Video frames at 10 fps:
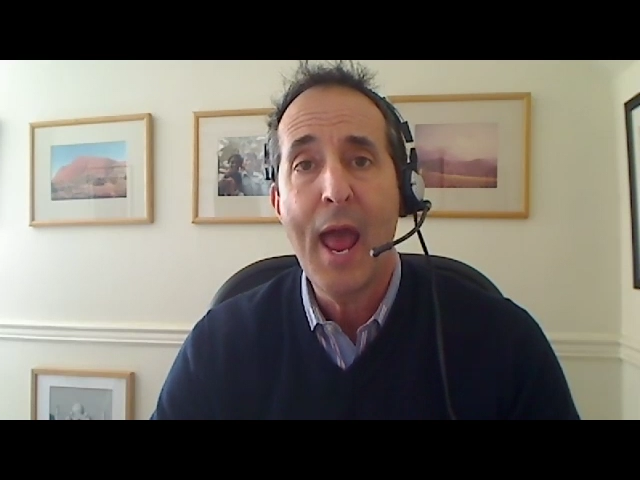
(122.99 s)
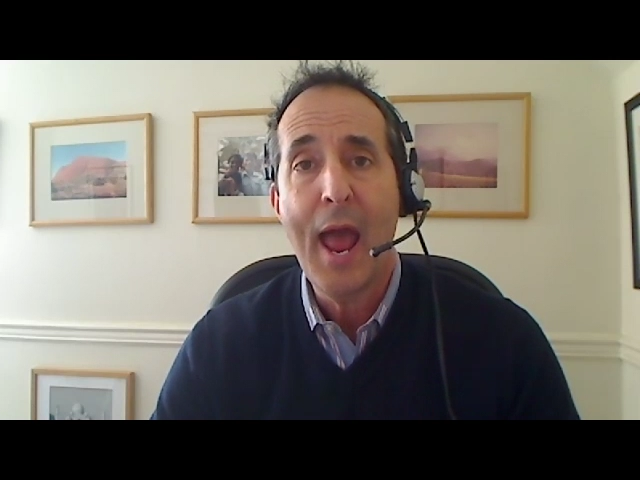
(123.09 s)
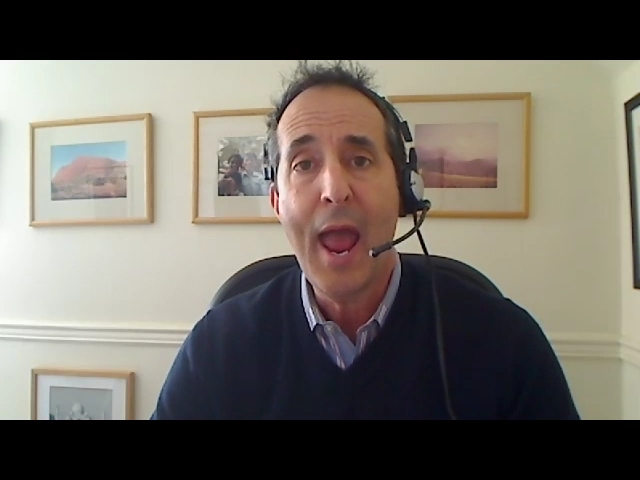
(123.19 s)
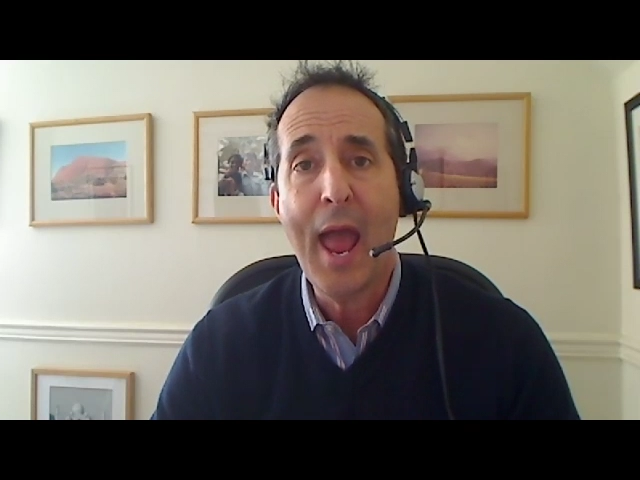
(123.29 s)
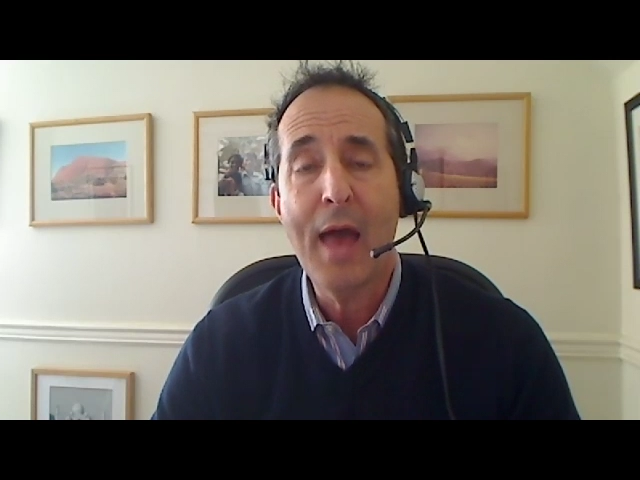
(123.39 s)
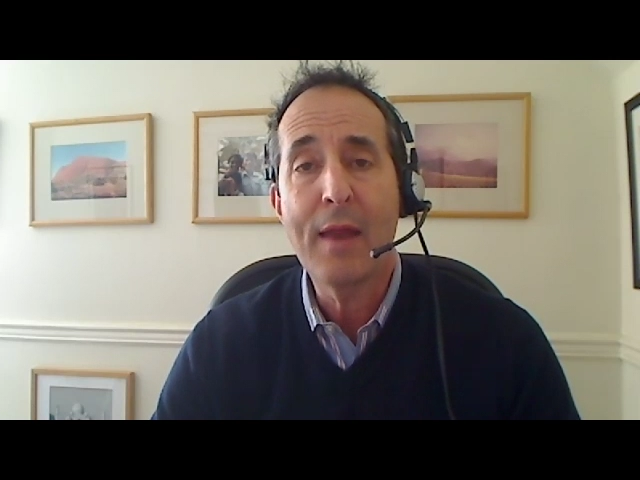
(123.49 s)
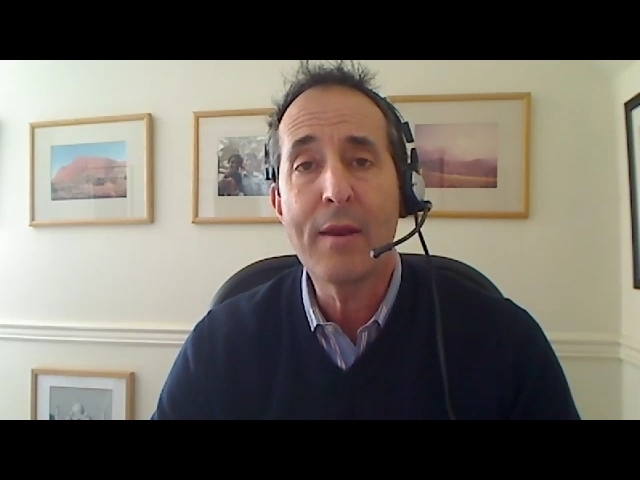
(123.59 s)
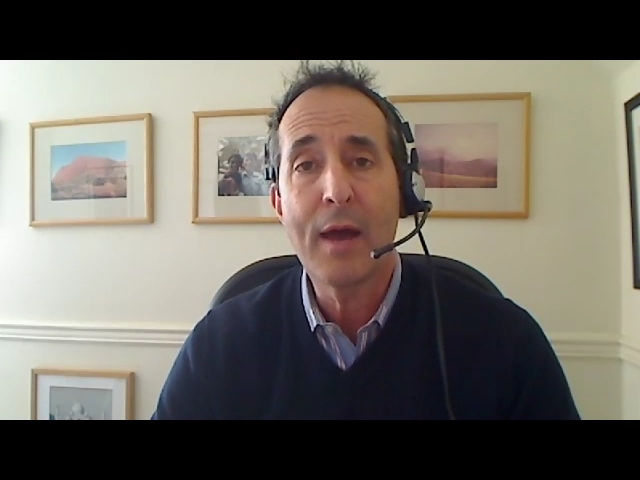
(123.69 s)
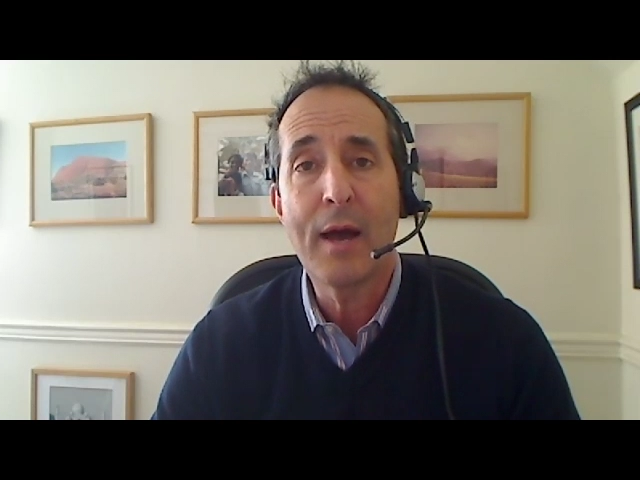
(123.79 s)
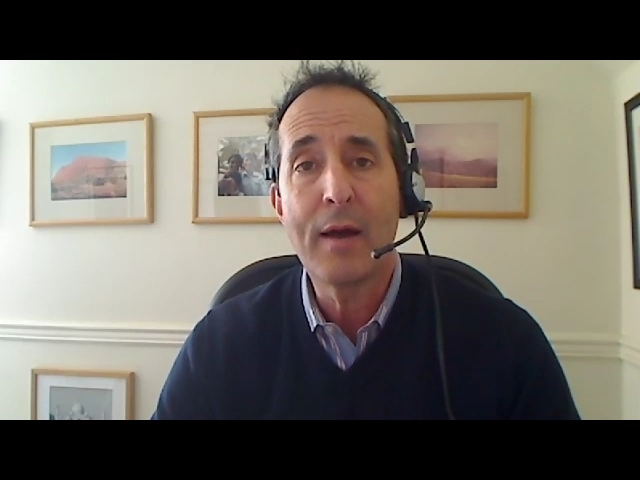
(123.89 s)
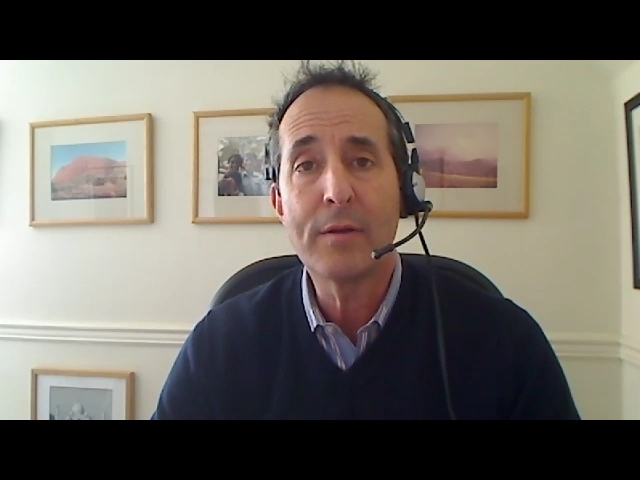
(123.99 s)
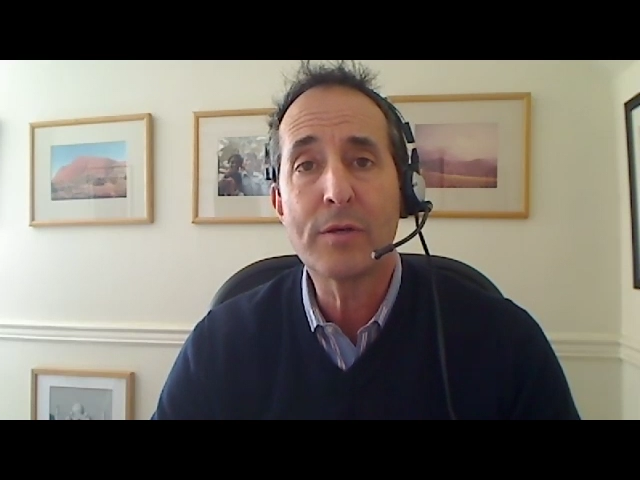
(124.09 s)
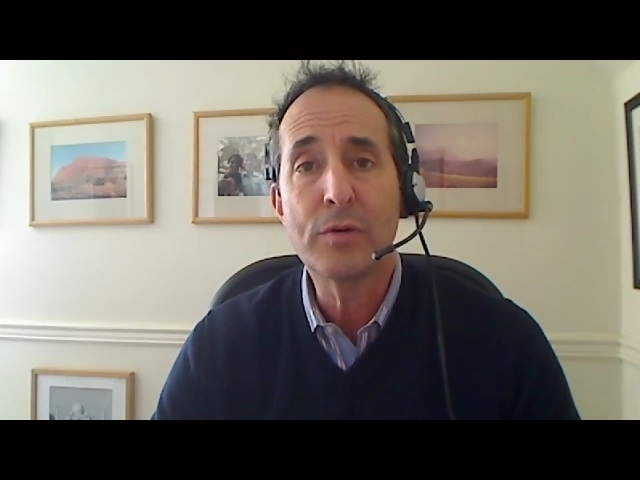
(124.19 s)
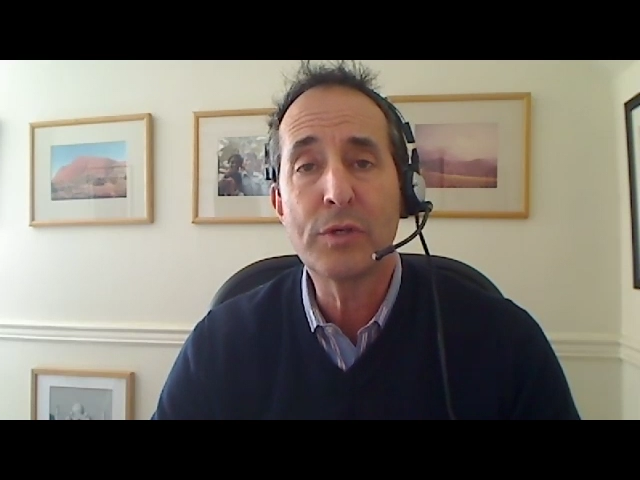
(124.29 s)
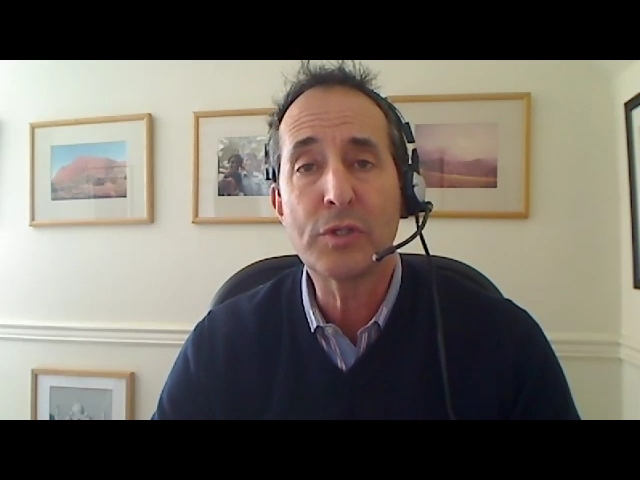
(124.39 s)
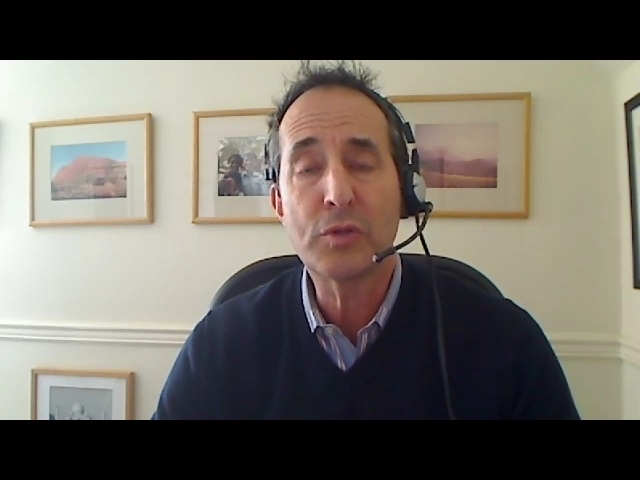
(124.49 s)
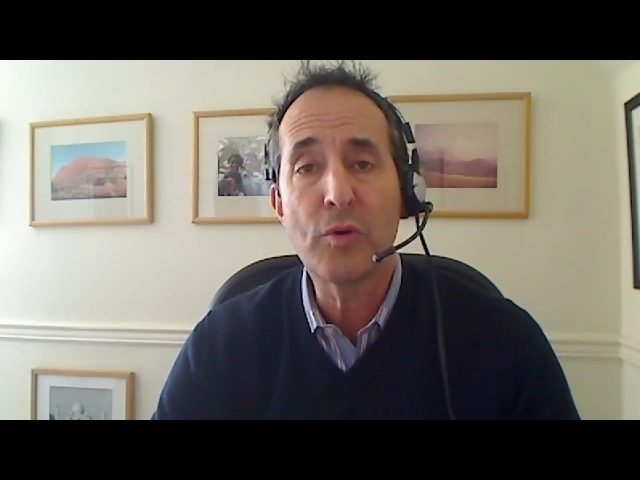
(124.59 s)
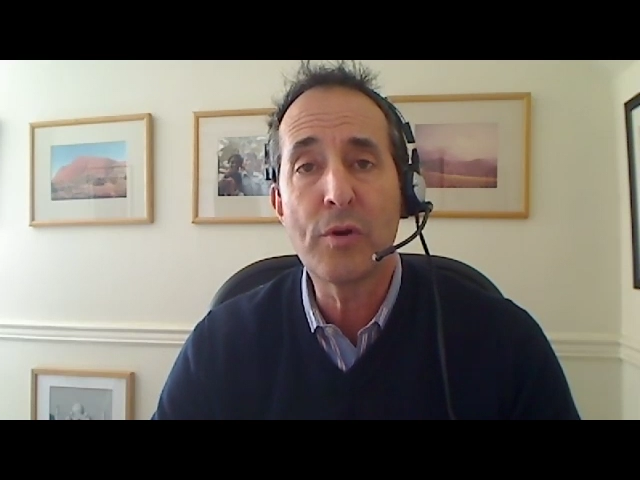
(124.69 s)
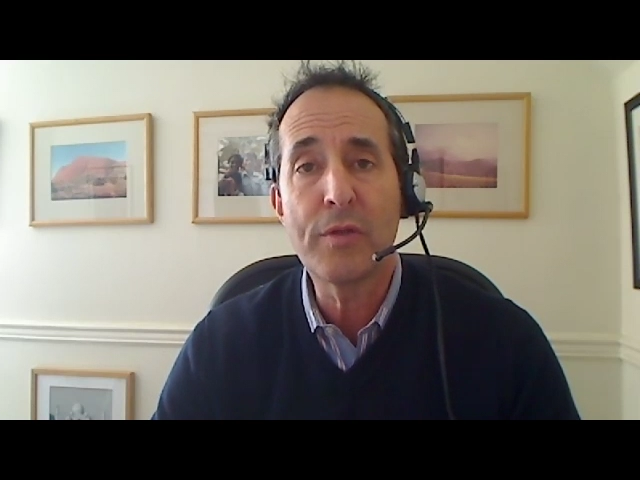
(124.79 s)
and to ensure